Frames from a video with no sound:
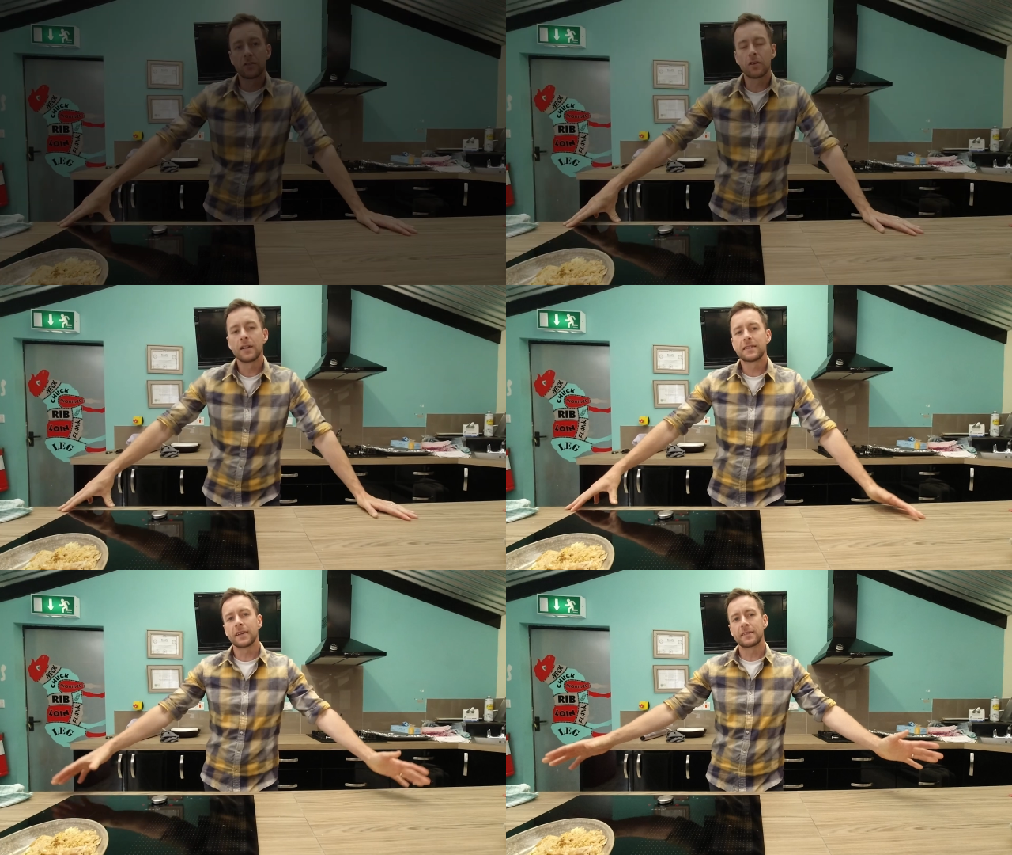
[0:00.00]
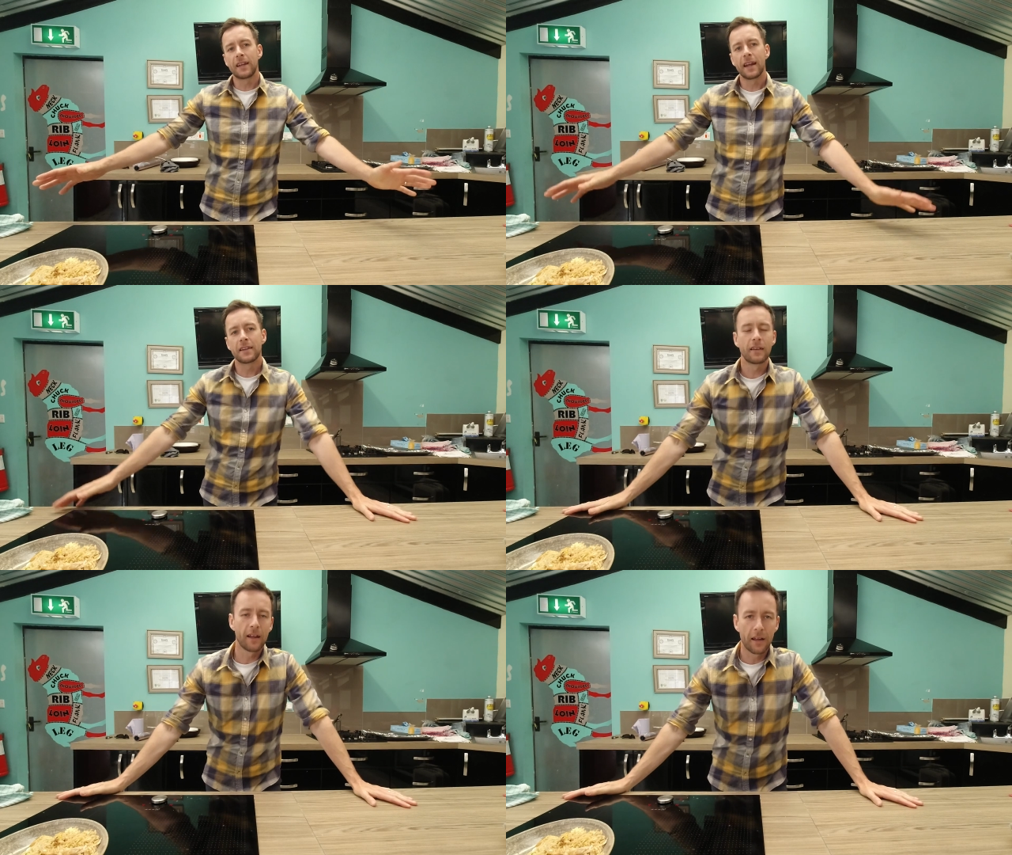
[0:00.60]
So guys, that's the
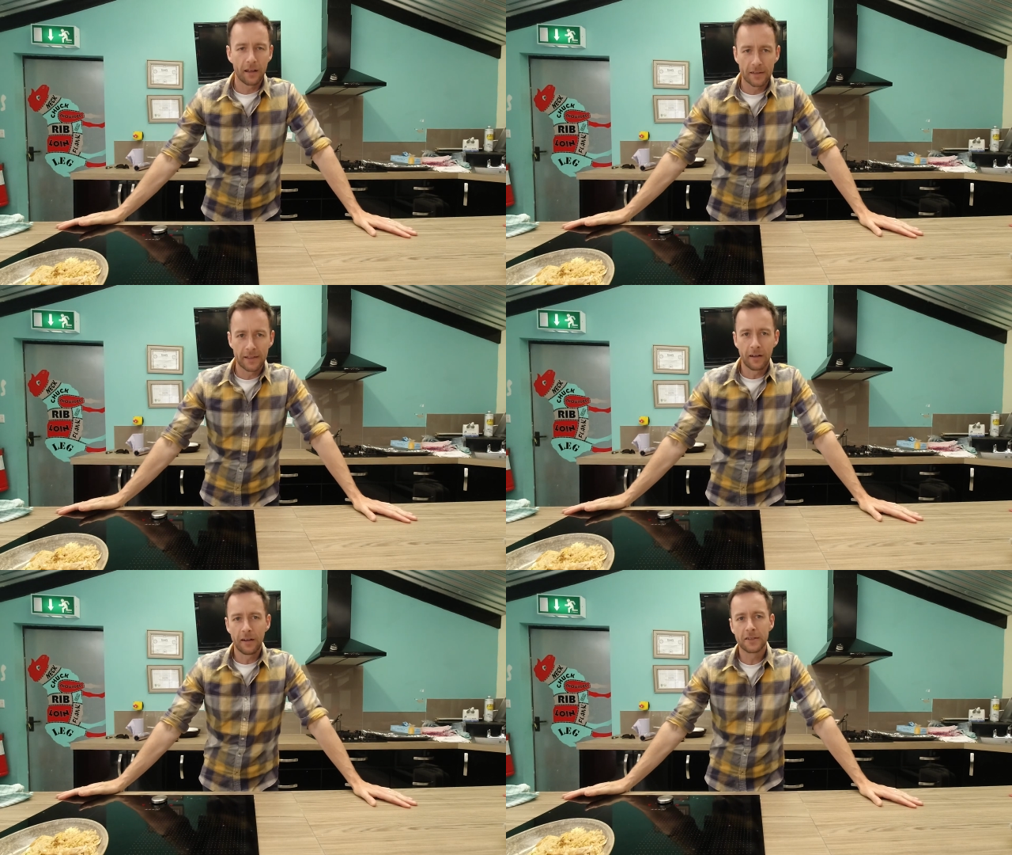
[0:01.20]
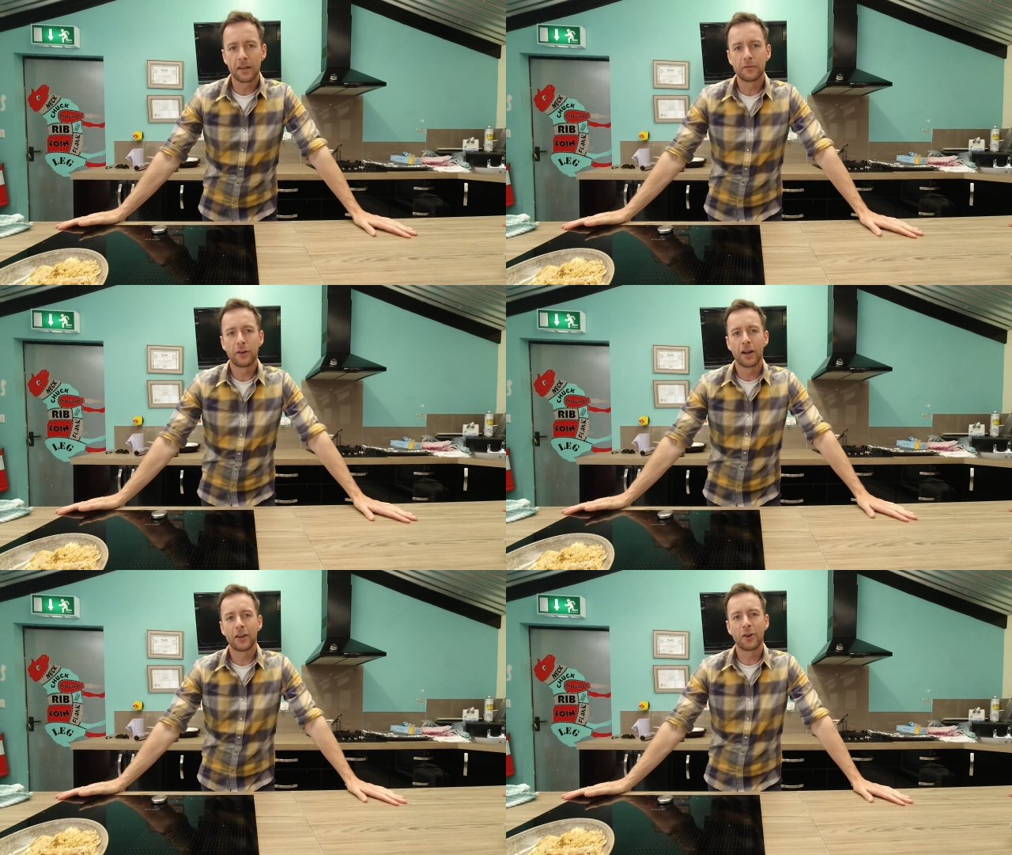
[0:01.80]
end of the series of
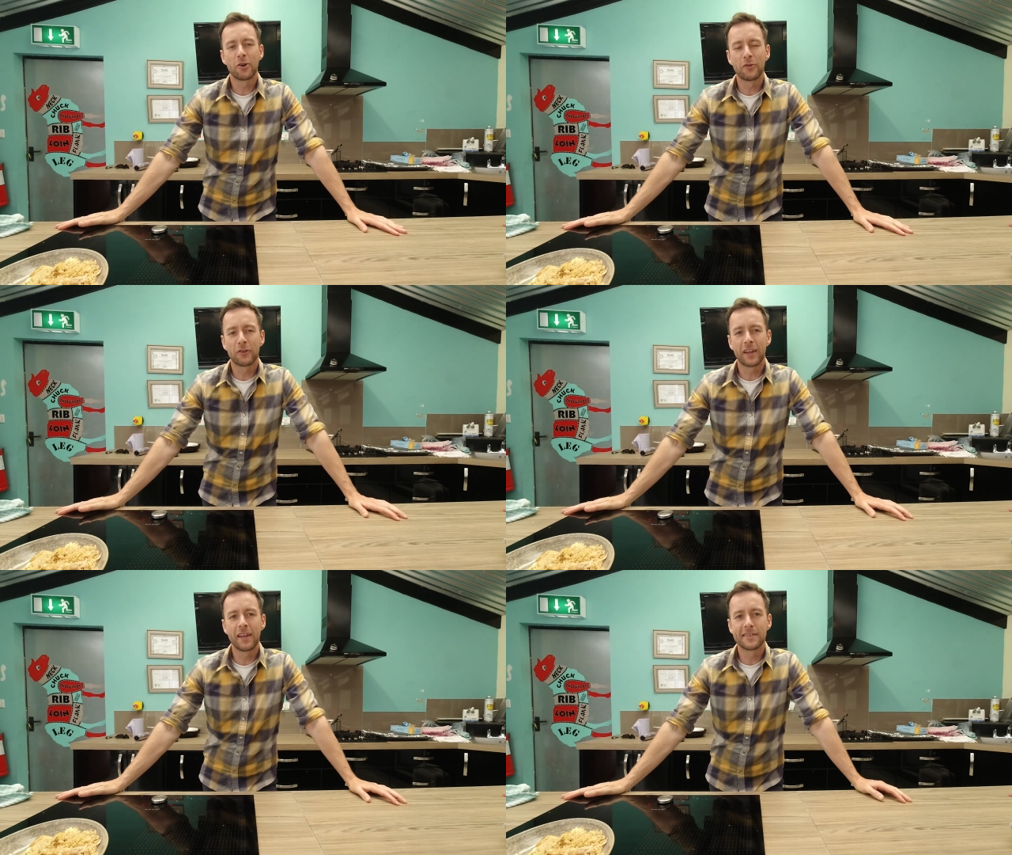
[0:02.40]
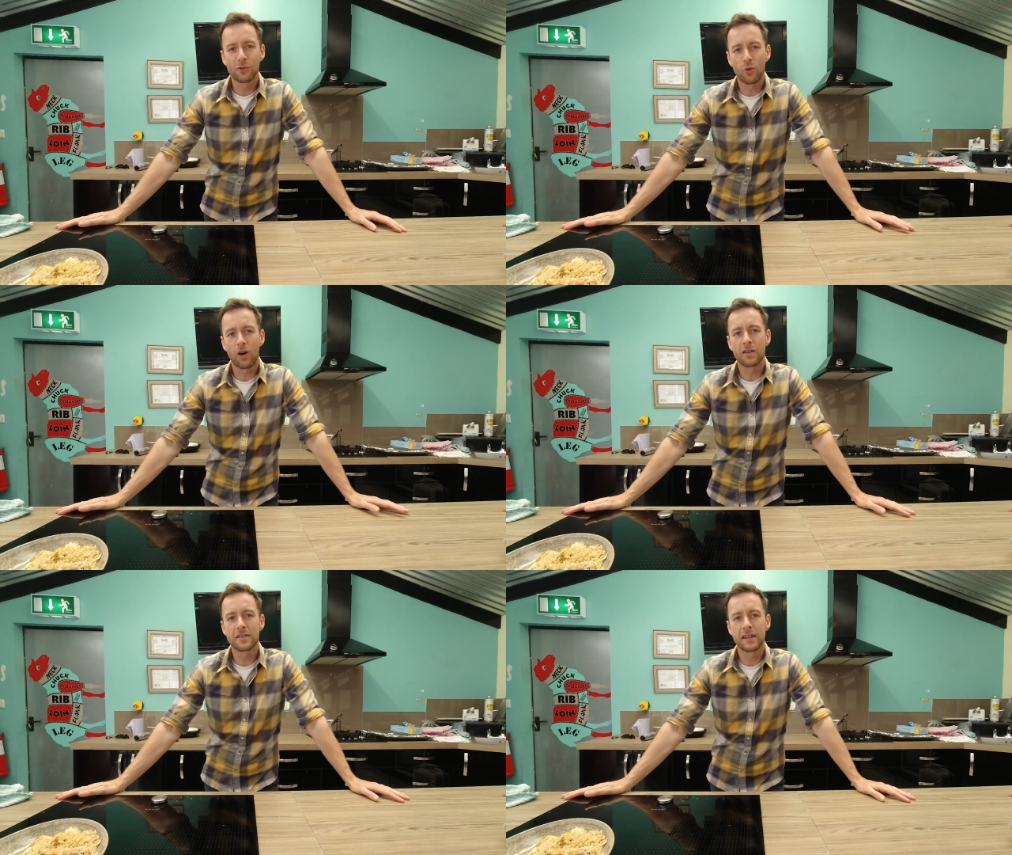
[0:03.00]
cooking for kids in
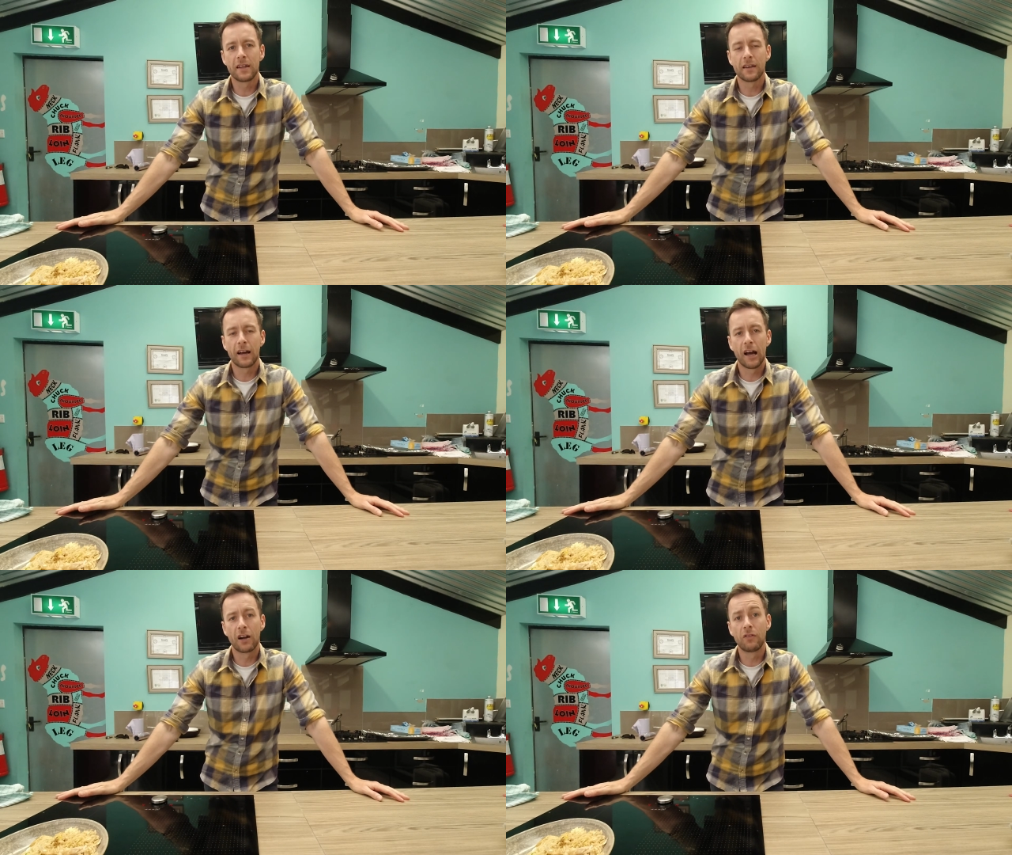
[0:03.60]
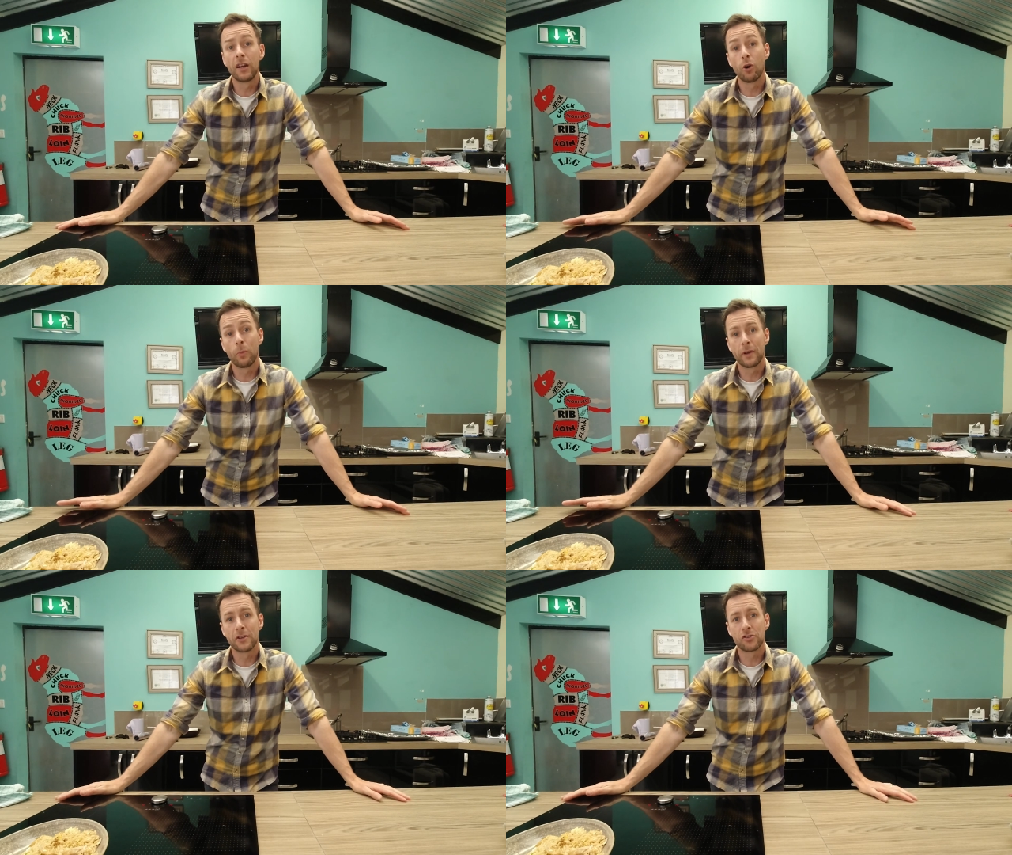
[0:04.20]
quarantine. I really
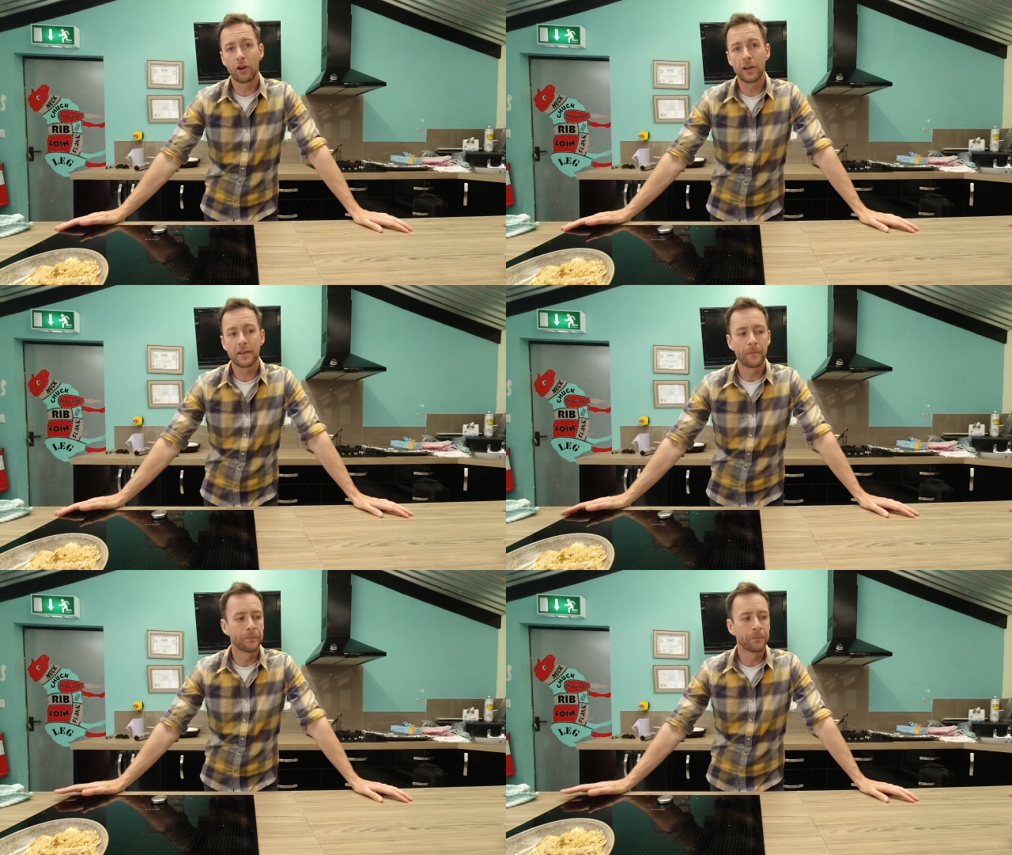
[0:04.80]
hope you enjoyed it.